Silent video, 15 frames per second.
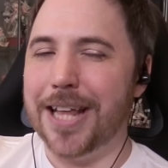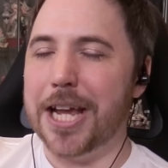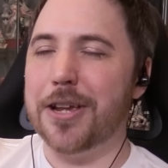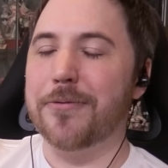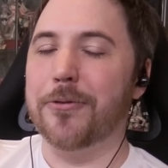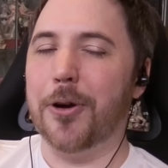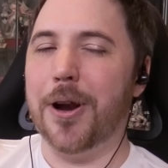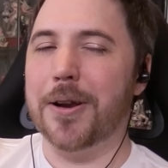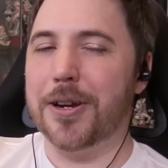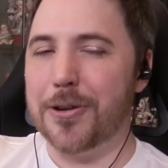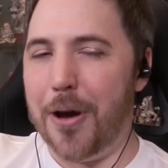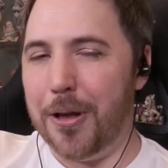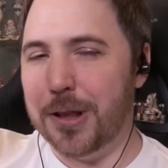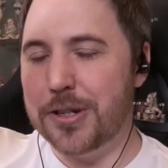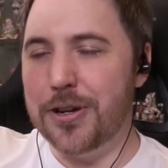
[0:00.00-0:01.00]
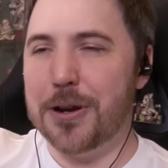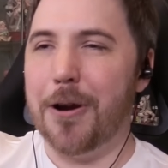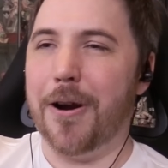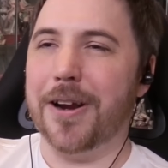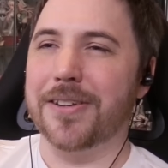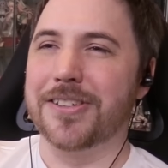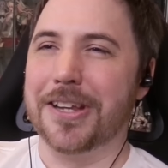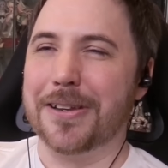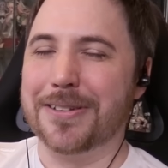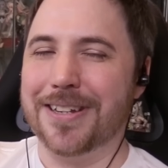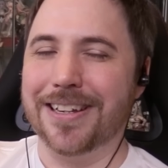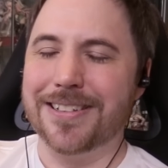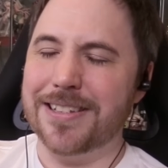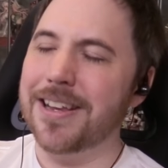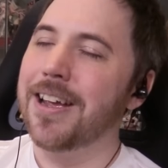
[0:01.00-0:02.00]
Thank you for acknowledging our
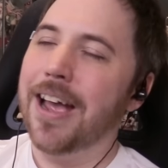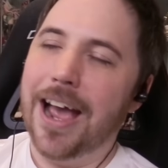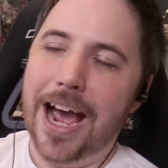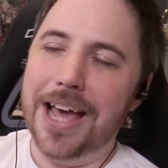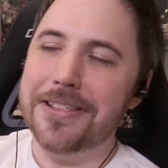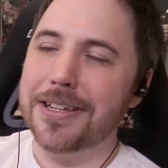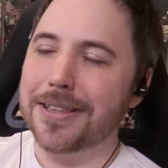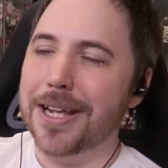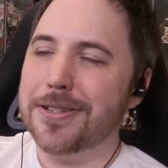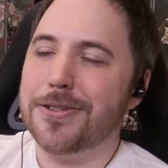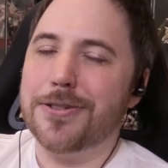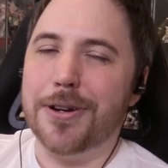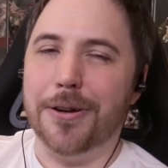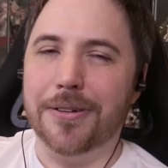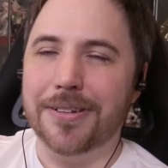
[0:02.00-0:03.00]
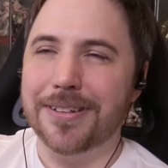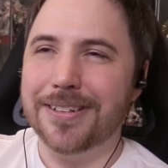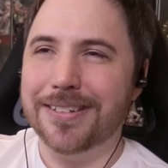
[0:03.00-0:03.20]
existence. I think that's chill.